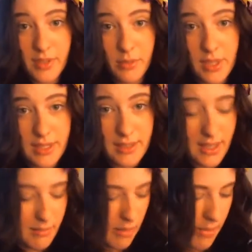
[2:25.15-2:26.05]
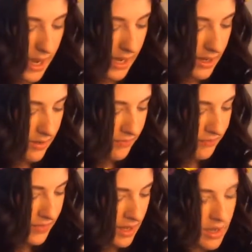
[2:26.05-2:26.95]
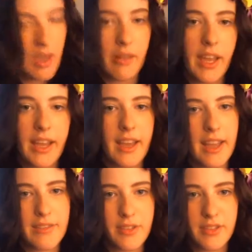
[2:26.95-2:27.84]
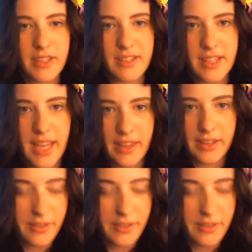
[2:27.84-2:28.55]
Reach inside my bag. Okay, I kind of have to do these together.